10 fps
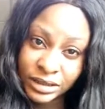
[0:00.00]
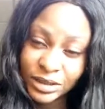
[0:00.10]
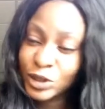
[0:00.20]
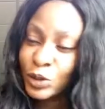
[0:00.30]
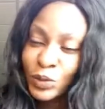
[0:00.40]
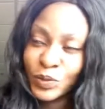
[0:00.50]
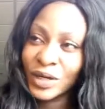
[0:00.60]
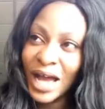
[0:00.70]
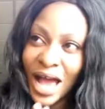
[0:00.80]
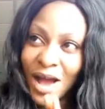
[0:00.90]
So
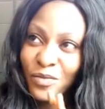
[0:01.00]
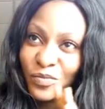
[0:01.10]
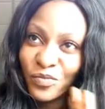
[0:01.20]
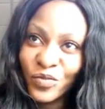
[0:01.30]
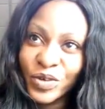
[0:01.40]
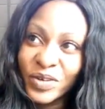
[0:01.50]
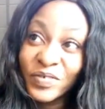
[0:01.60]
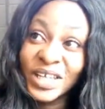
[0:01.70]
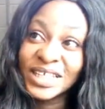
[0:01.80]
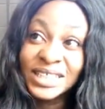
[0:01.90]
I wouldn't
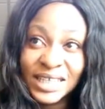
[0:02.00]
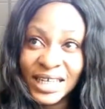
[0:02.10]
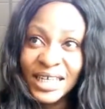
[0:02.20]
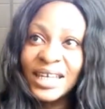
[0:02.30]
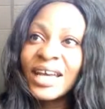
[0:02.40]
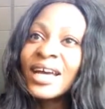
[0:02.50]
really say